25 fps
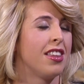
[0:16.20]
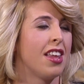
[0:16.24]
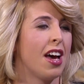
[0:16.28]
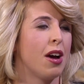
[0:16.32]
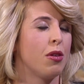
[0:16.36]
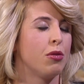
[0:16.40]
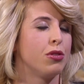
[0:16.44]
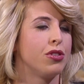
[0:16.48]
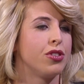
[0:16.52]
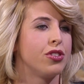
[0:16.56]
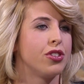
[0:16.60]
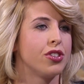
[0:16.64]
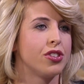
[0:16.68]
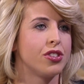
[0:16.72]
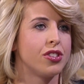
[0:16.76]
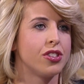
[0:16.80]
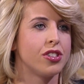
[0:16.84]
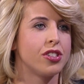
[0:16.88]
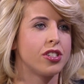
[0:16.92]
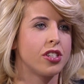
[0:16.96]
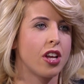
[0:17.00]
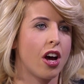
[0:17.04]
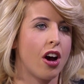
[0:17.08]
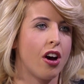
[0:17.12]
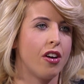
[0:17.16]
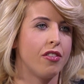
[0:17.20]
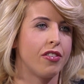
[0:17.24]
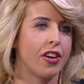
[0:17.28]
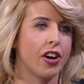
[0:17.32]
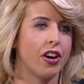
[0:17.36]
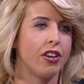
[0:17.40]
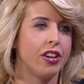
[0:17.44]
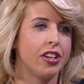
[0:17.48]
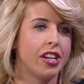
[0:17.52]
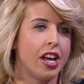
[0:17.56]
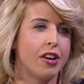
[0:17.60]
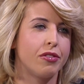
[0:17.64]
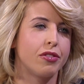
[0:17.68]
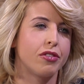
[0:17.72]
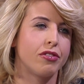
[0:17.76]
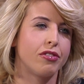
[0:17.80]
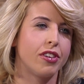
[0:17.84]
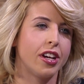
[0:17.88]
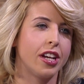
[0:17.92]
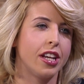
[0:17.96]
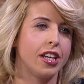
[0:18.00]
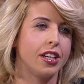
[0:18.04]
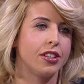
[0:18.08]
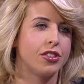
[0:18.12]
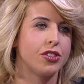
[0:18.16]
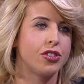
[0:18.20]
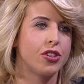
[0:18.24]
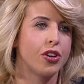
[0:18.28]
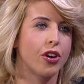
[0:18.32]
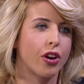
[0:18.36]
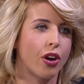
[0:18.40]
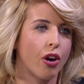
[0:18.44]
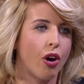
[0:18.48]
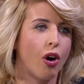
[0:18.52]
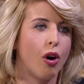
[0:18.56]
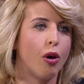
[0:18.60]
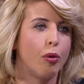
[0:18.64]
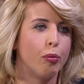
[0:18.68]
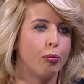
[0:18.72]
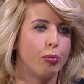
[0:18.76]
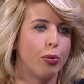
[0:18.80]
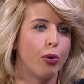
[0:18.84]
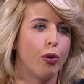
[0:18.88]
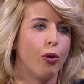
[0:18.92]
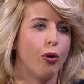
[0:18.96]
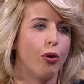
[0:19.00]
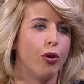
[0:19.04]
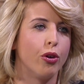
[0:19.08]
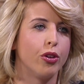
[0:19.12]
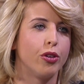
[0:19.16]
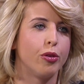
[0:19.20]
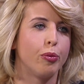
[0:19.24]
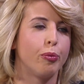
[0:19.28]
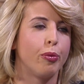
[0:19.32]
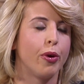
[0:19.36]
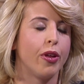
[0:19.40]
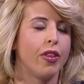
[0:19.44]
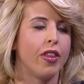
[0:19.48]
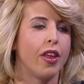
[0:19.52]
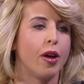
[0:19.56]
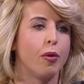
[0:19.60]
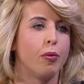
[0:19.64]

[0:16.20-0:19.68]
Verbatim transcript: That was just the start of it. I never really took it on board, but